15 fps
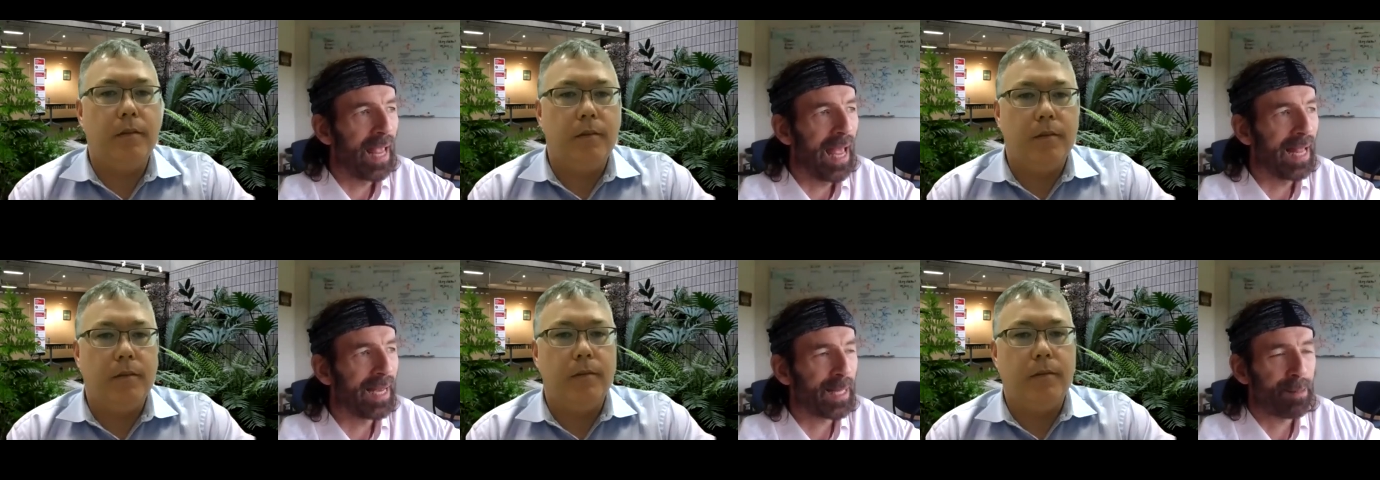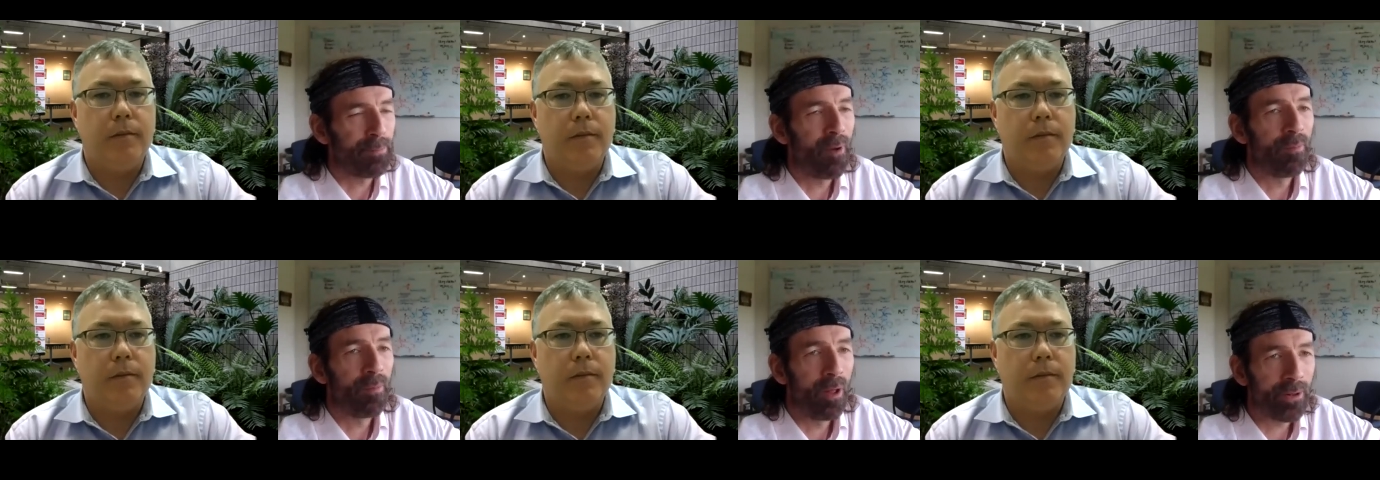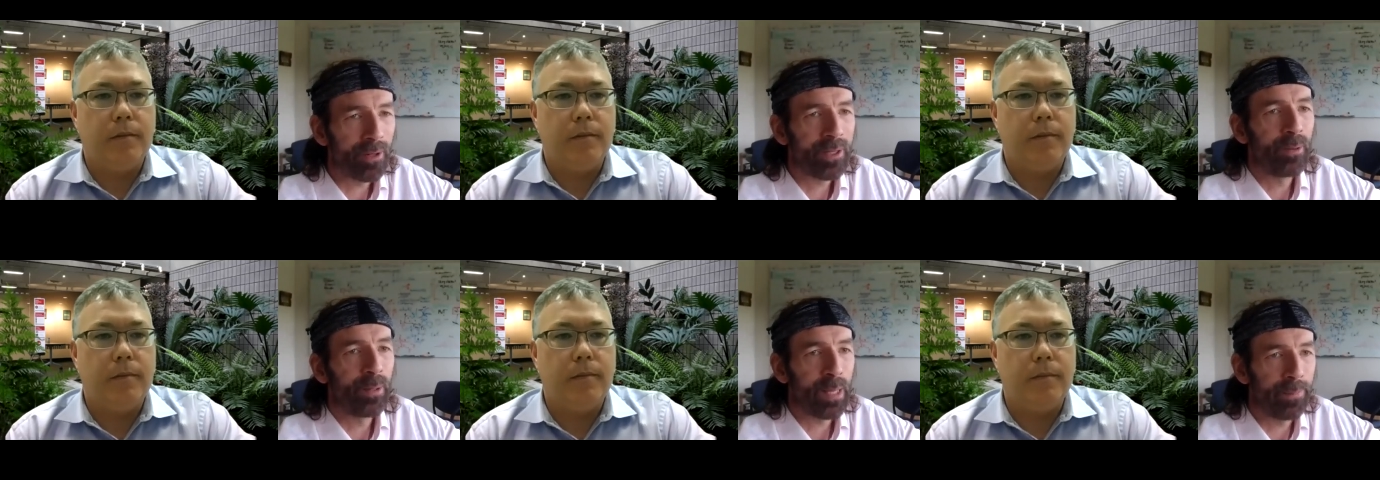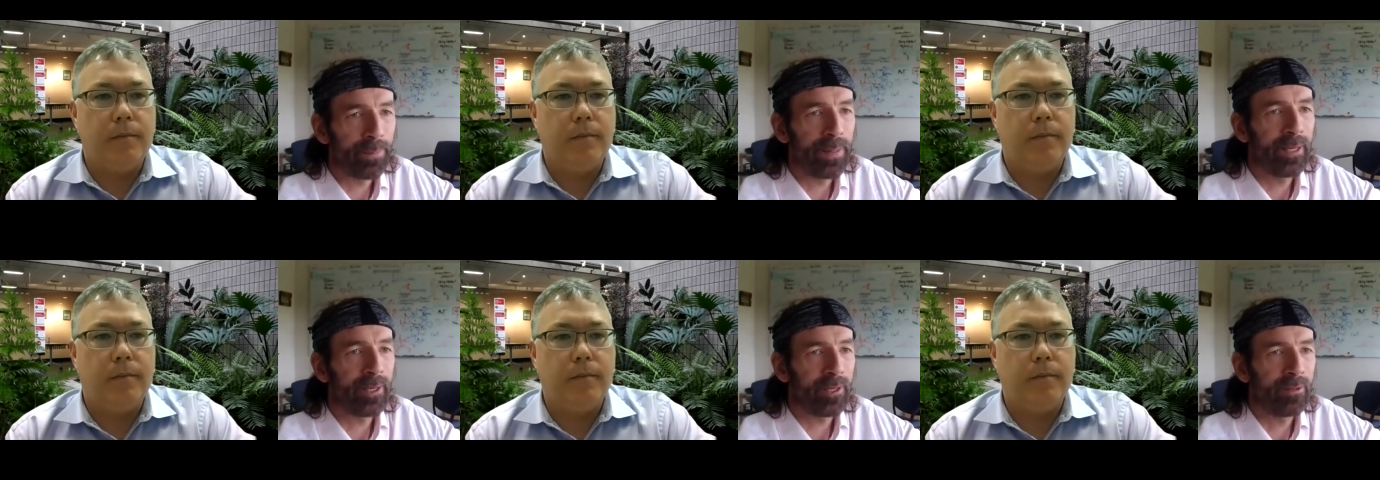Speaker 1: And small molecules
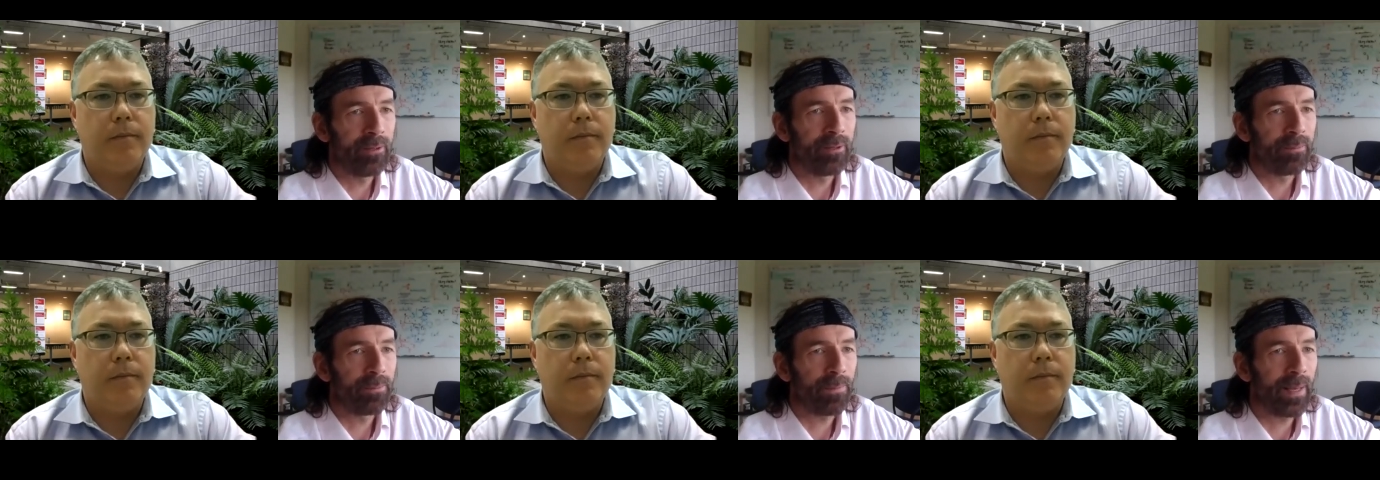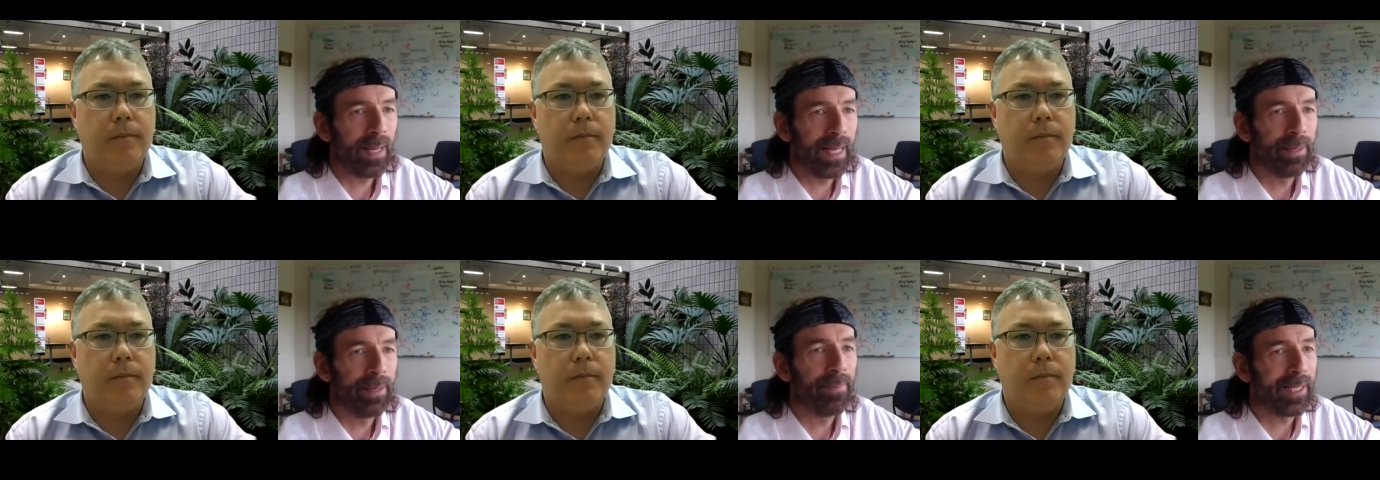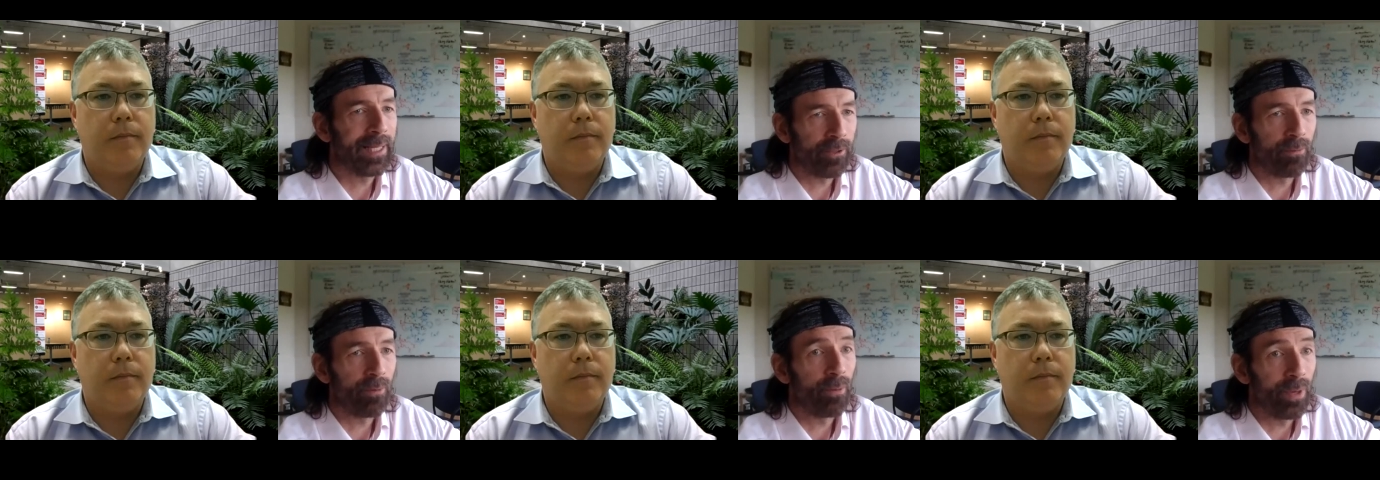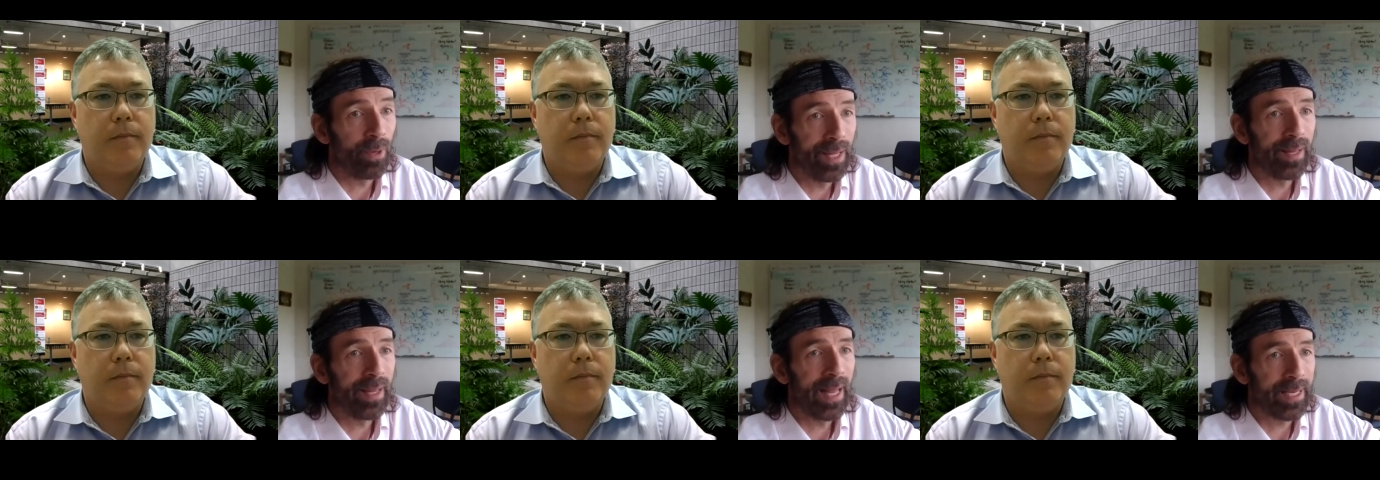appear to play a major role
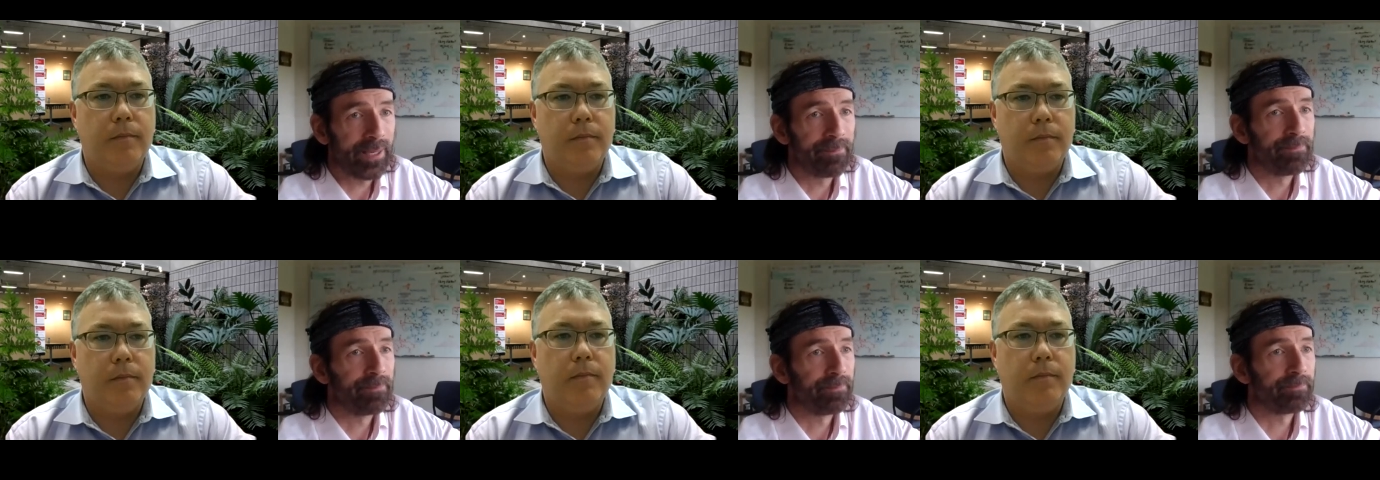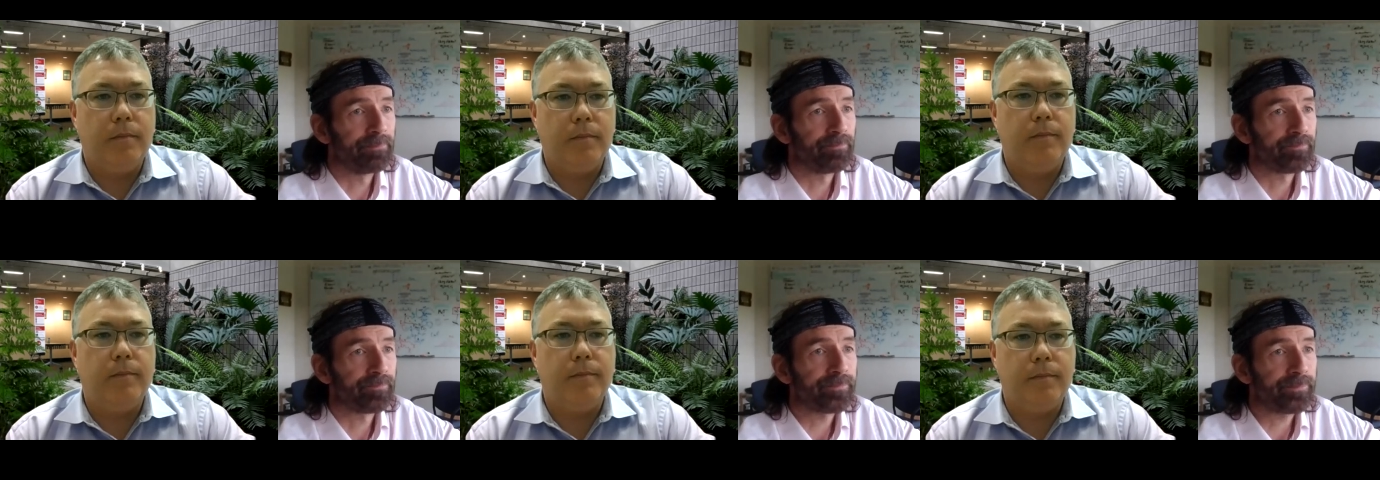in that. Hmm.